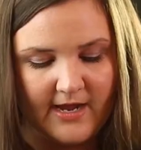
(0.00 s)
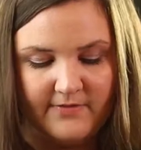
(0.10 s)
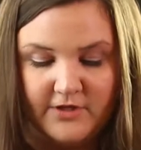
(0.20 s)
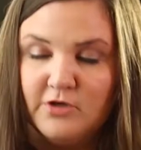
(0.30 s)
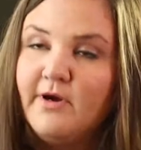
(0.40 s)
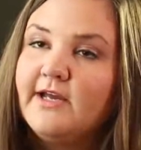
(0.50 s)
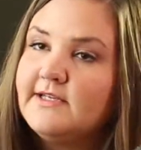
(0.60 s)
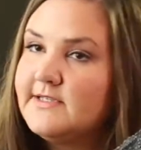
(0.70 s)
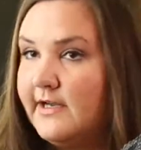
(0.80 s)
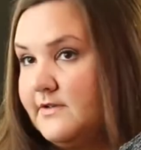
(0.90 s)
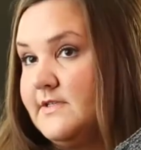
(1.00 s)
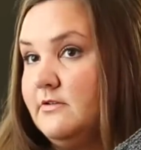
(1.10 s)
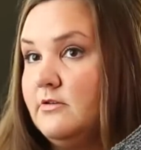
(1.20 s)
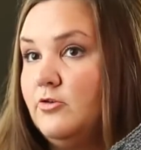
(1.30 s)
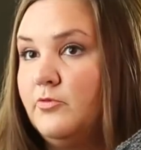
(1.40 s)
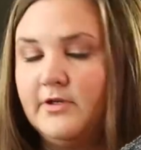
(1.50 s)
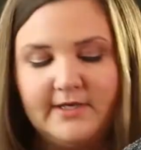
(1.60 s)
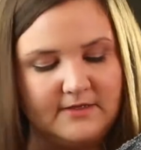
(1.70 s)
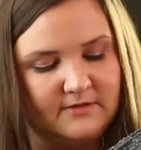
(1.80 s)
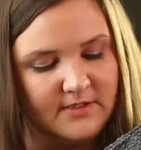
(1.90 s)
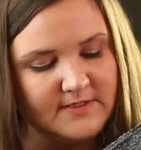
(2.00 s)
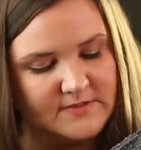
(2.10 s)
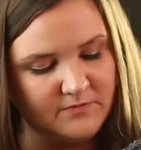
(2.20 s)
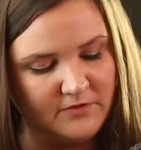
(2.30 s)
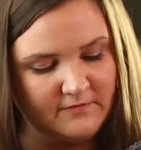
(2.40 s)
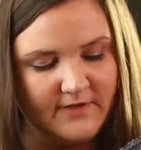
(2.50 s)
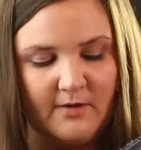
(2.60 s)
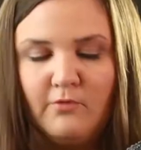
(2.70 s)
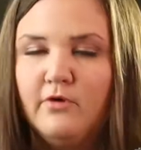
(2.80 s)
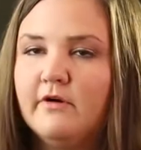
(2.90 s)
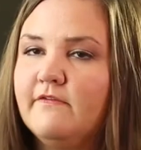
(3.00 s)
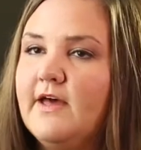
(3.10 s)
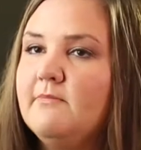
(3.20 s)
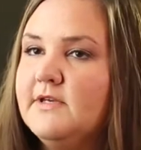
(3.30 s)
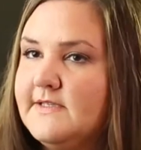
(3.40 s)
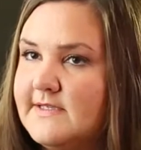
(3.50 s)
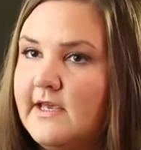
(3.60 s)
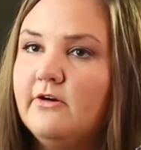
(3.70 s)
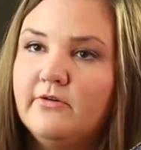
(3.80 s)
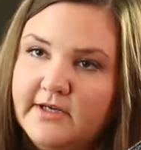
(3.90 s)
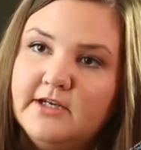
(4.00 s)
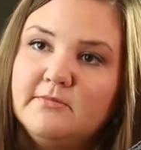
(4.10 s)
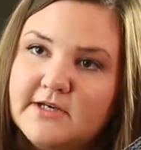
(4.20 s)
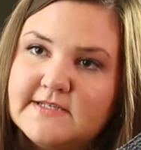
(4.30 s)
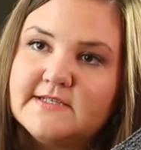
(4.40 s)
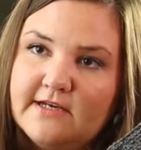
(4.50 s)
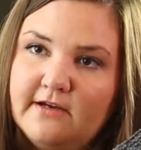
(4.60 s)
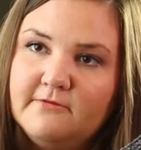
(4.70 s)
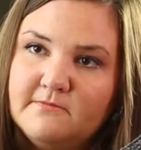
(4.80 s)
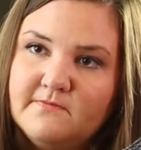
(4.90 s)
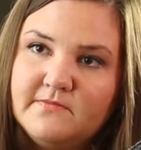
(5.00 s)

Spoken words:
And then you might get tiles that look a little more like this where you've got more of that mid scale getting mixed in.